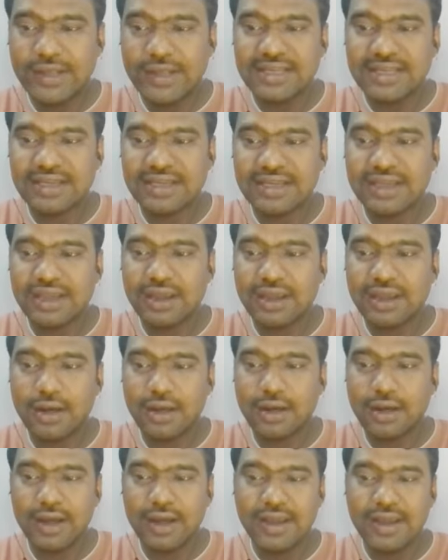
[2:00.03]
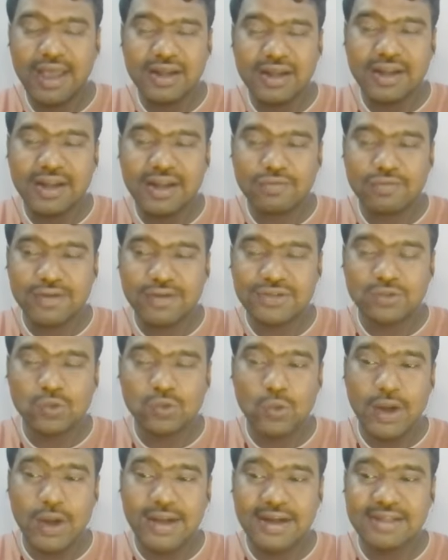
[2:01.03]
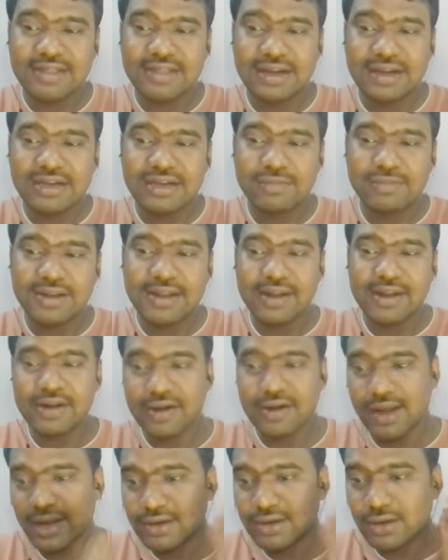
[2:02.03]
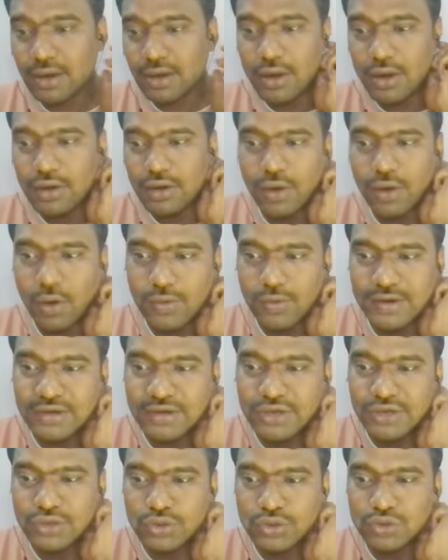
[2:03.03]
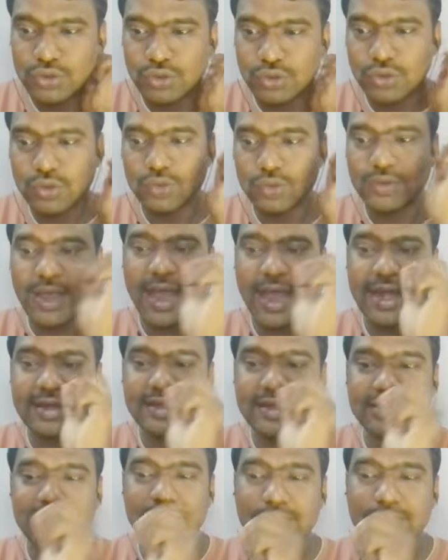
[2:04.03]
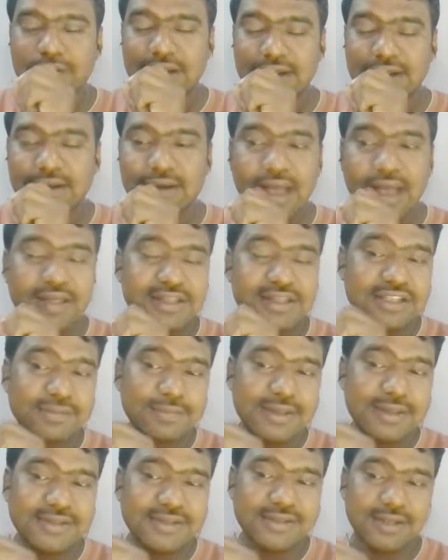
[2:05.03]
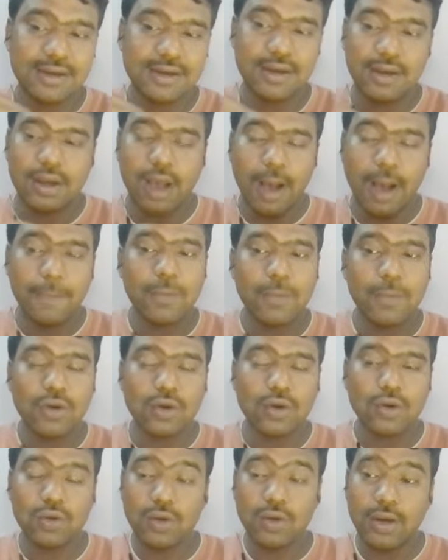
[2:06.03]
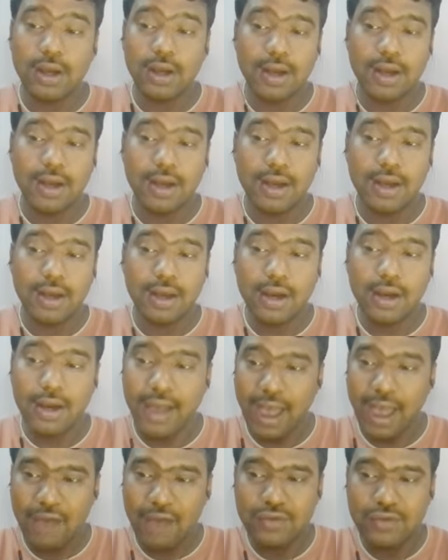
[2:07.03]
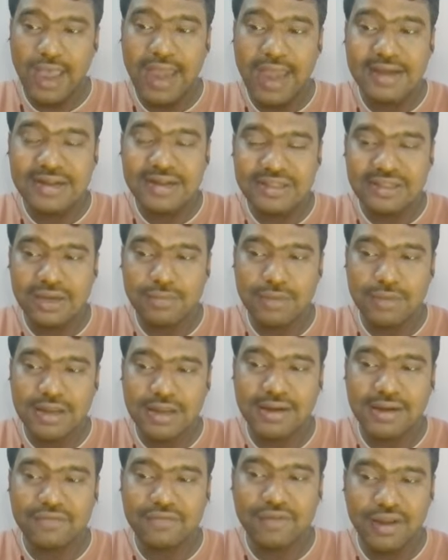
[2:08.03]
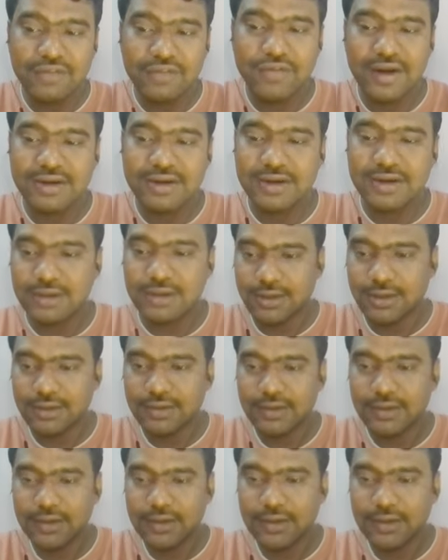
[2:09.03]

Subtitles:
can see earlier it was 230 million, right? Now it reduced it to 83 million. This means Apollo have 83 million verified data.